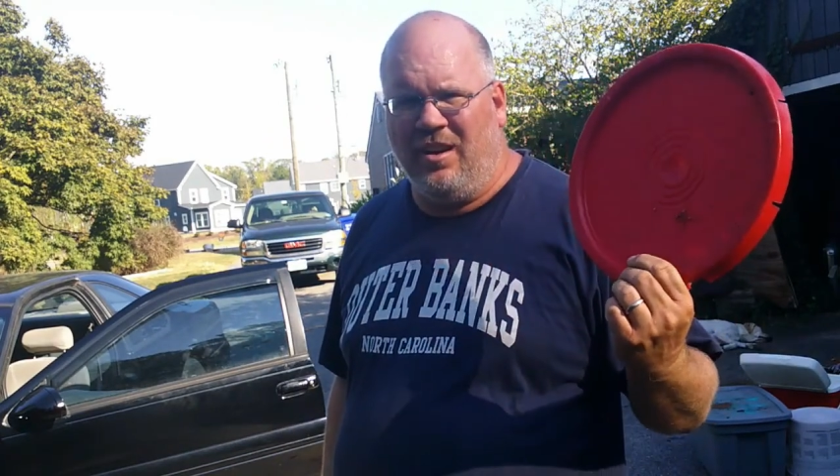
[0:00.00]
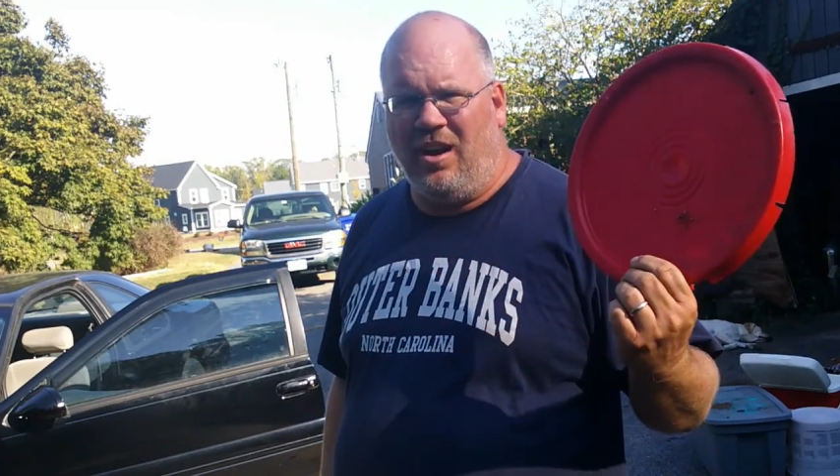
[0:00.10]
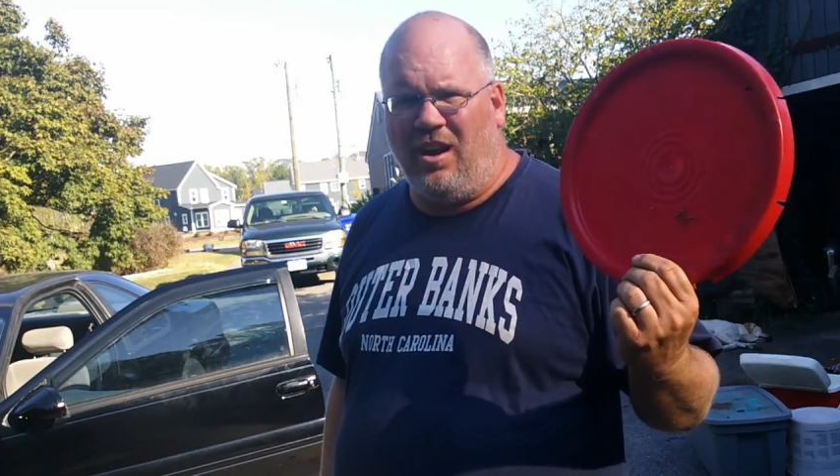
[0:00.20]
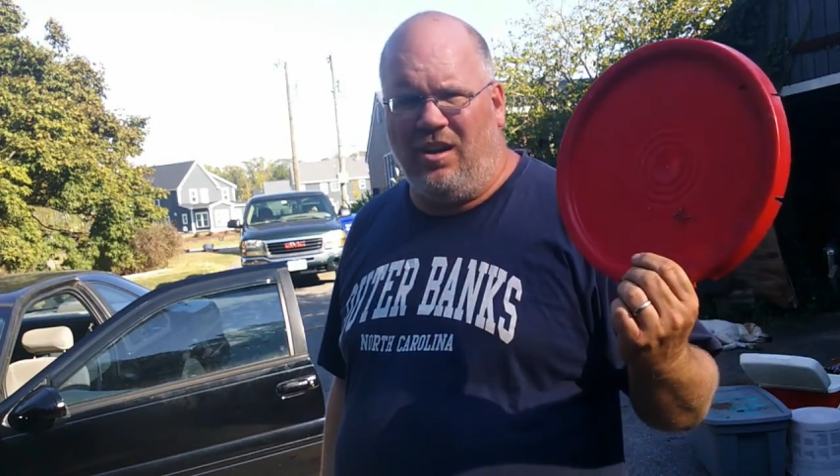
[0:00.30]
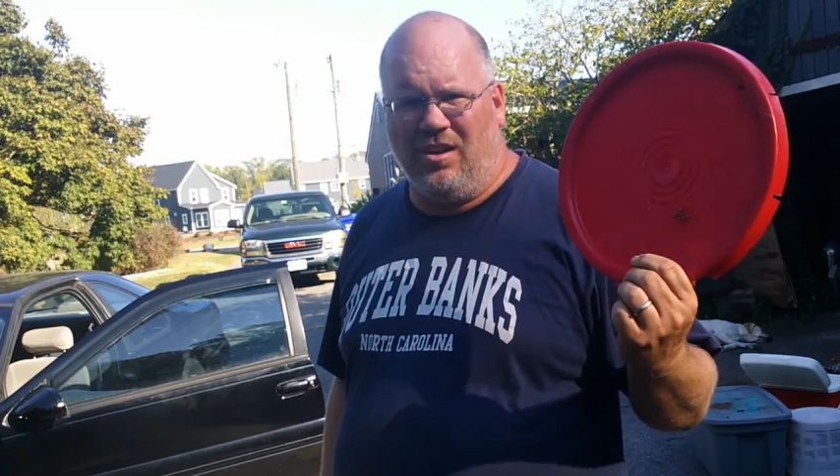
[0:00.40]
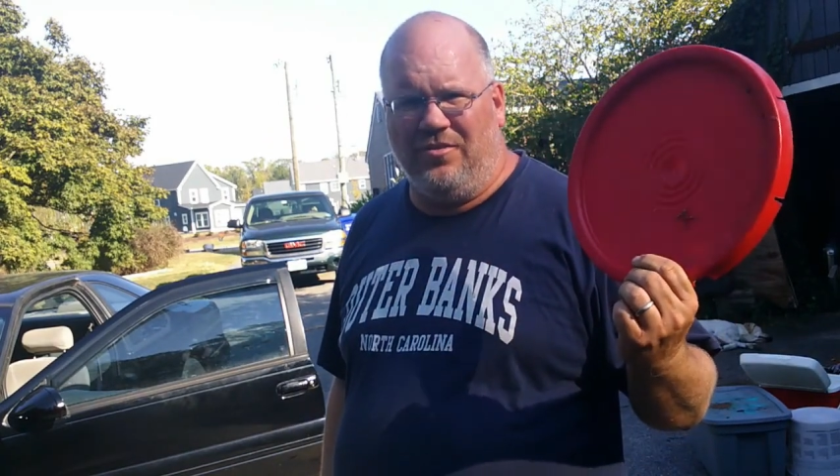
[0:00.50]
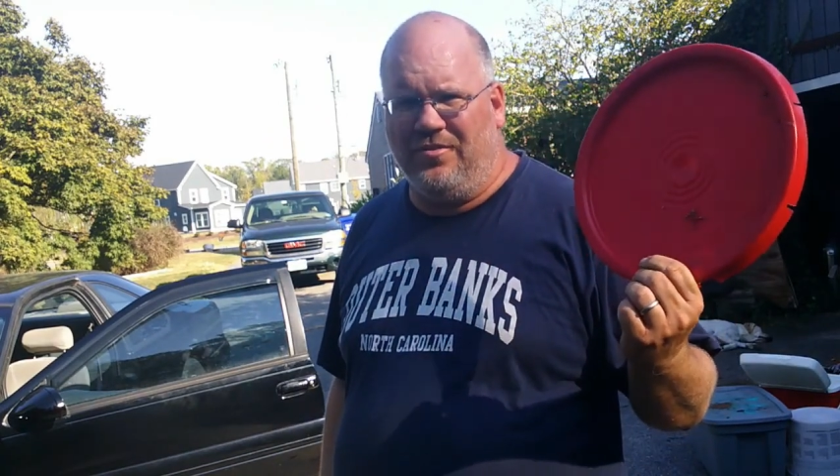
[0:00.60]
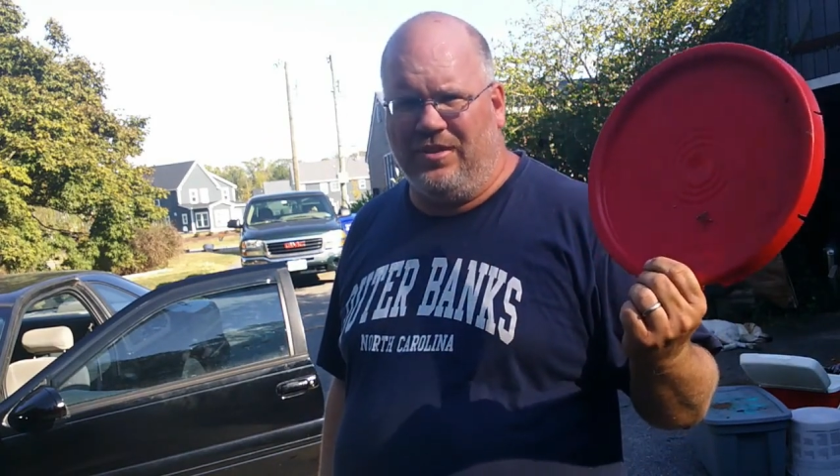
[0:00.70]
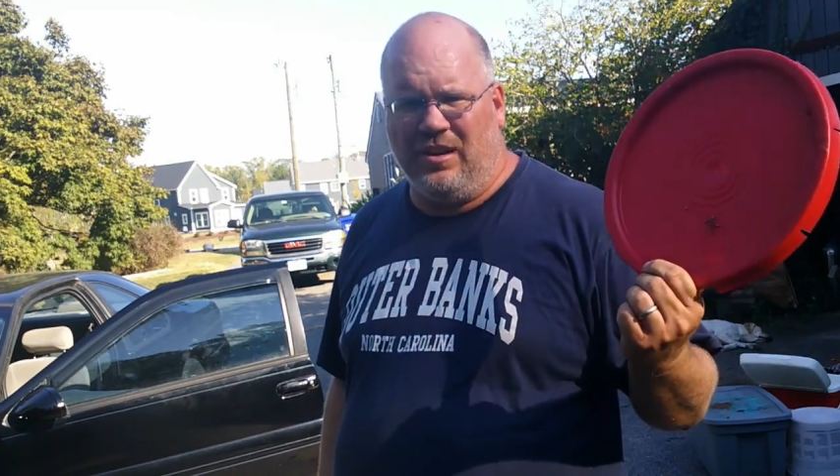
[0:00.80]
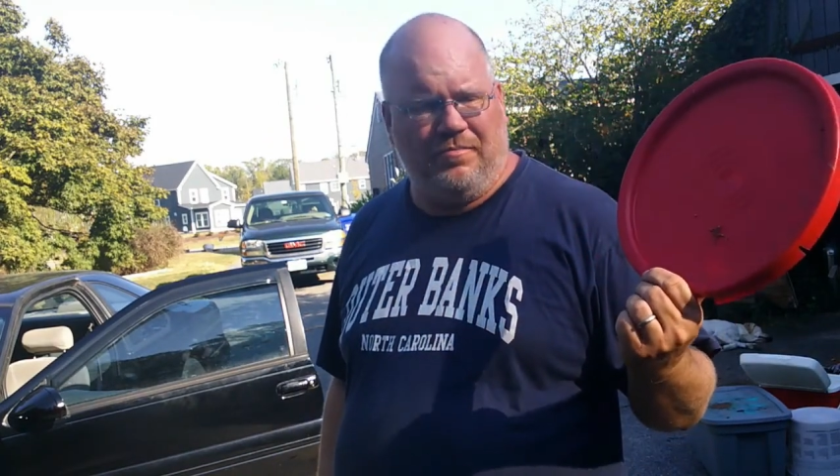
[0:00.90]
all over
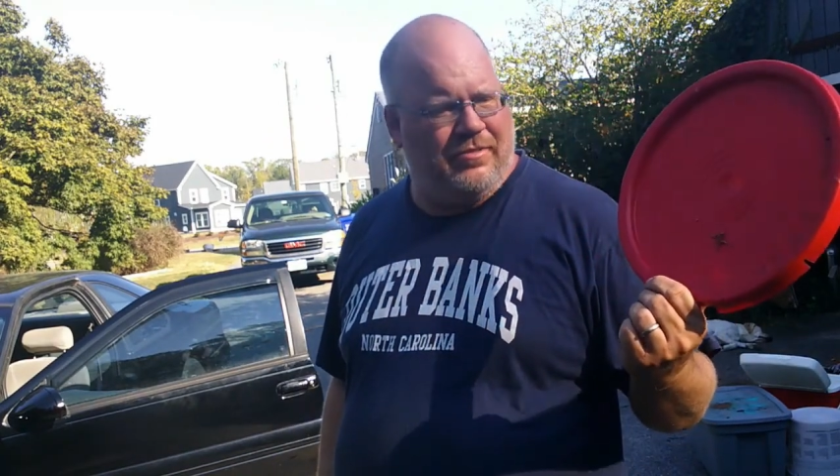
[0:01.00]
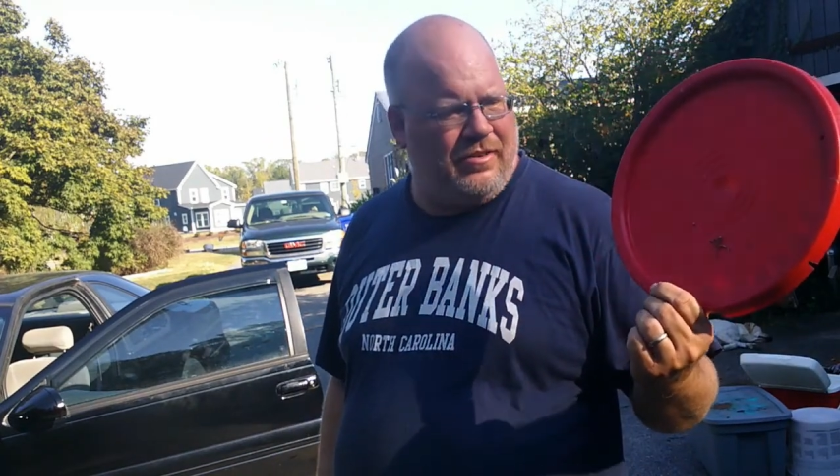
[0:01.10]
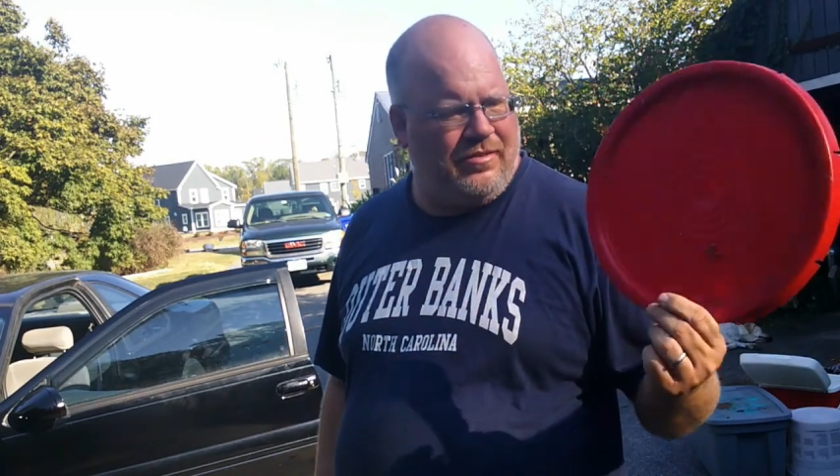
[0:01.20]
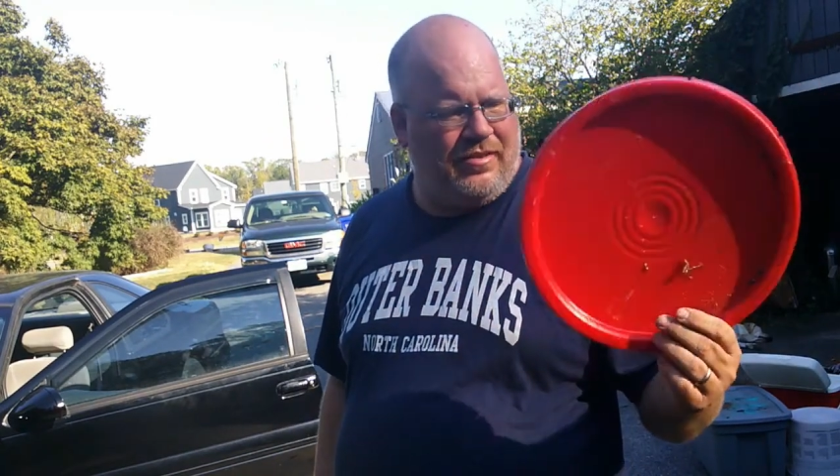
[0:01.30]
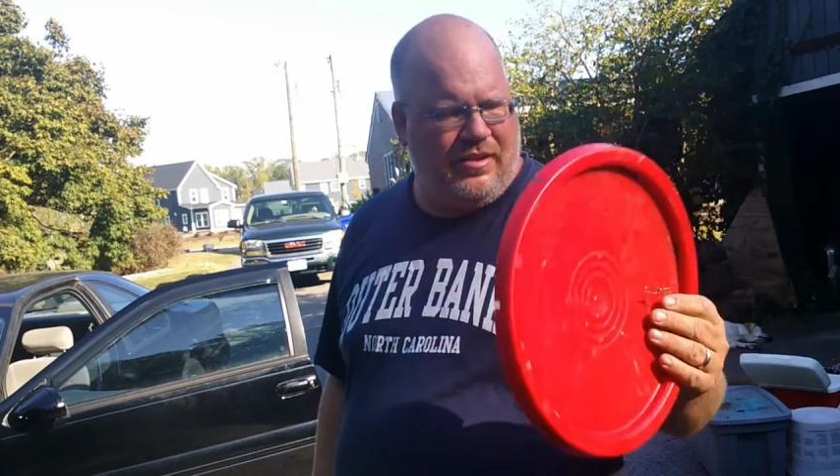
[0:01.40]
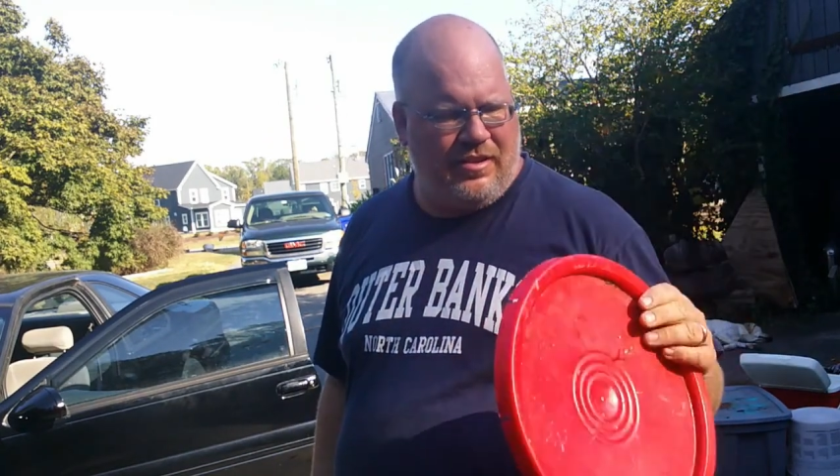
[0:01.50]
the dumpsters.